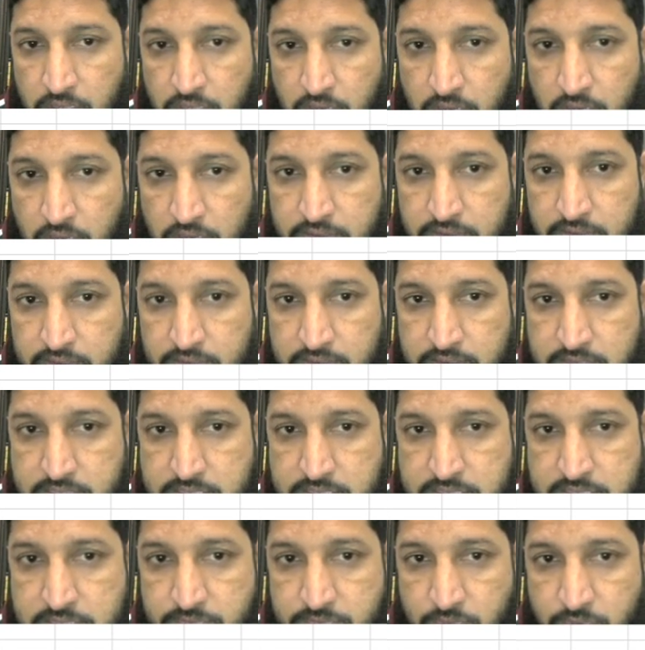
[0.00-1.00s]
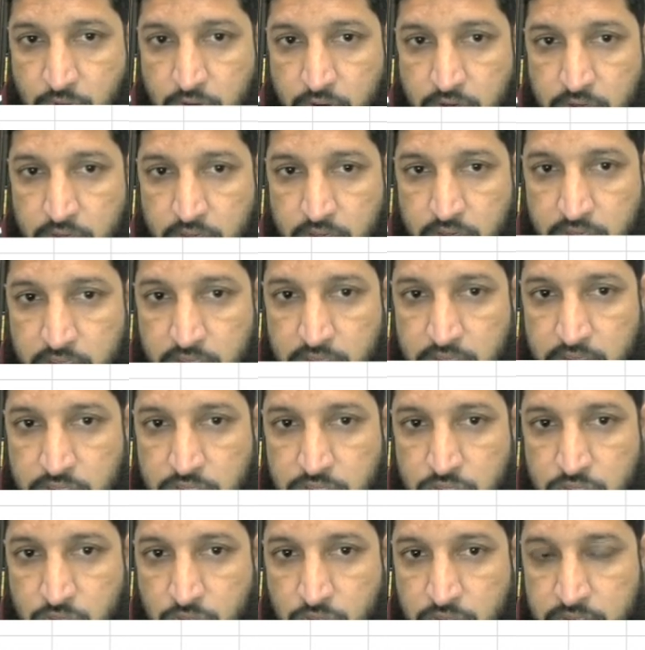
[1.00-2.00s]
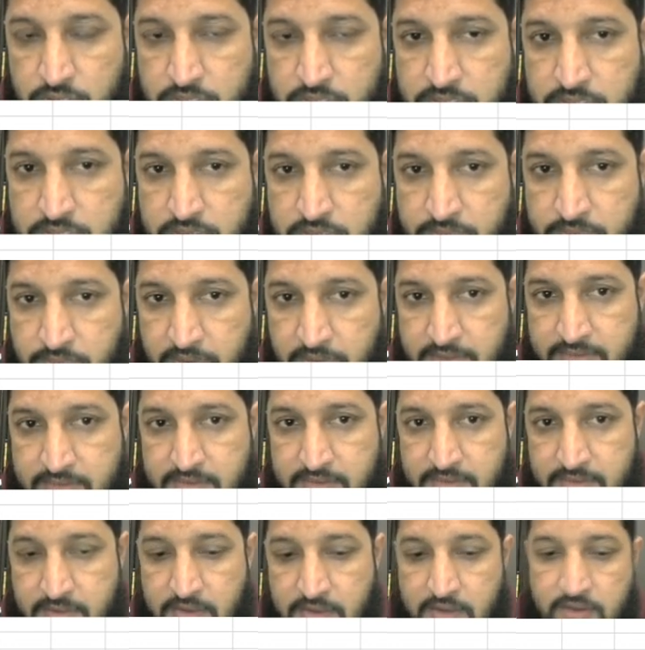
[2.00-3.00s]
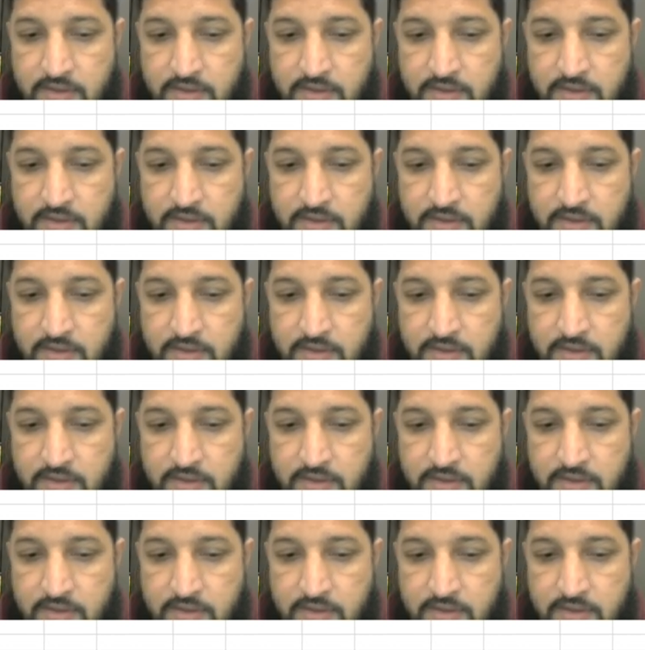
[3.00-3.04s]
other than this border, it will show it is in plus.